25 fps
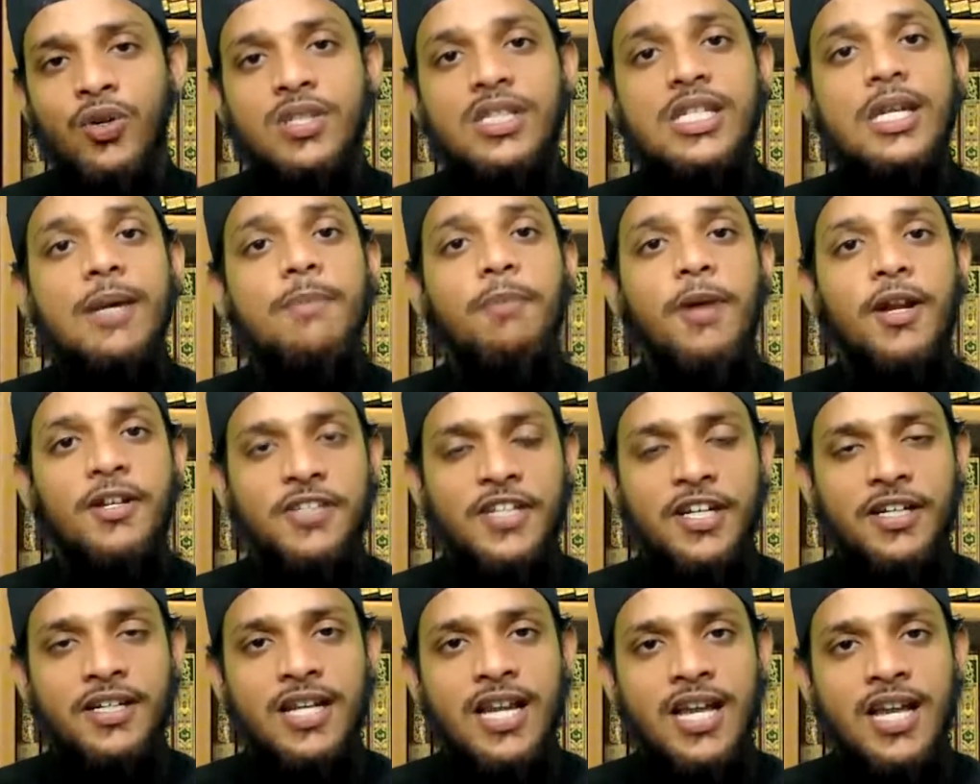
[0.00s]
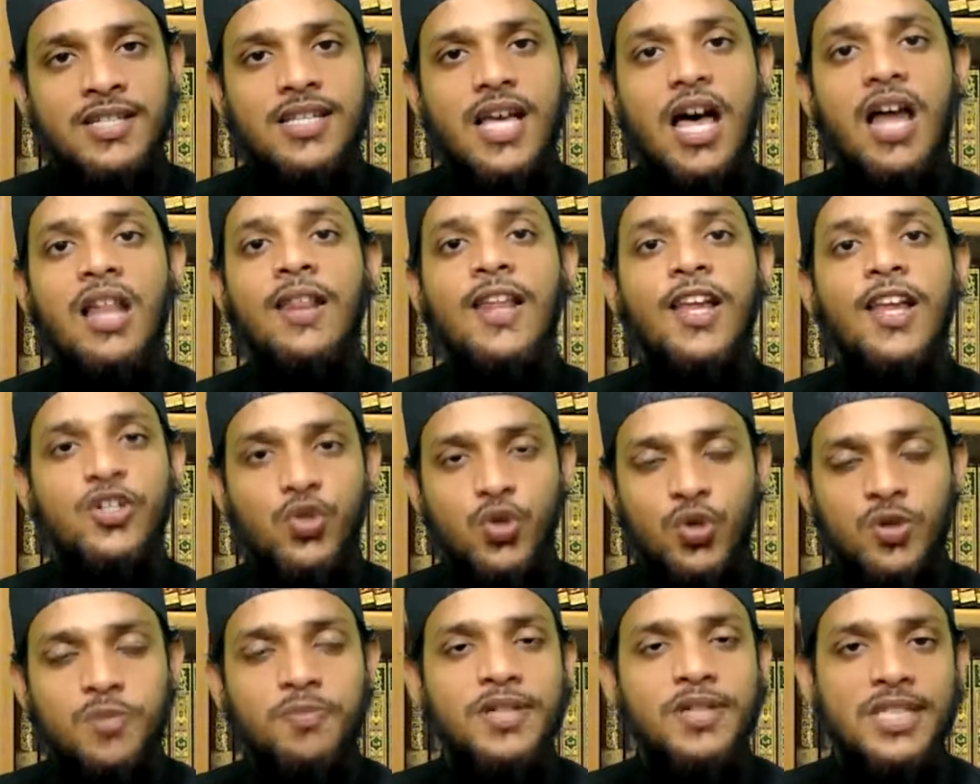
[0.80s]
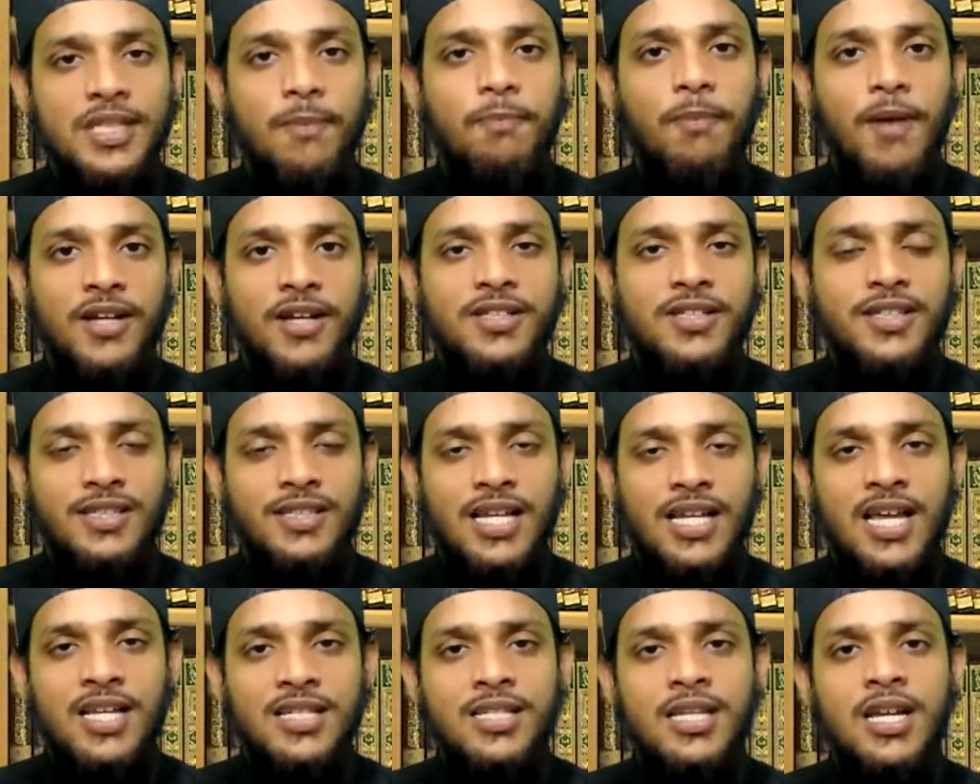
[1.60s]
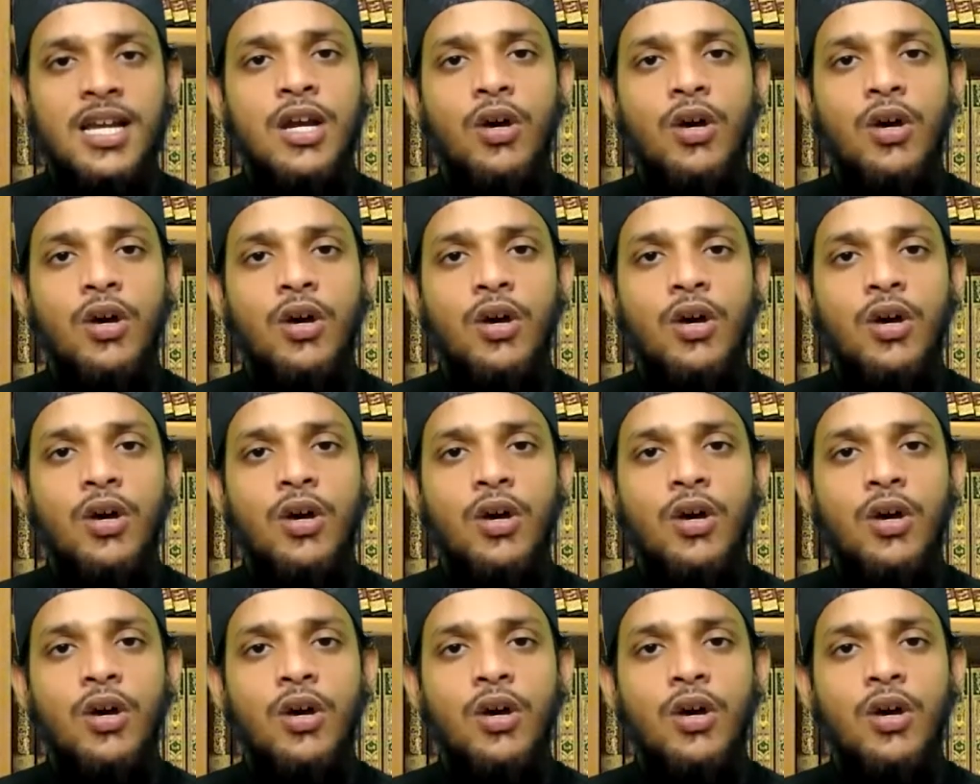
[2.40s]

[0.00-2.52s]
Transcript: dependentless. Allah should be dependentless.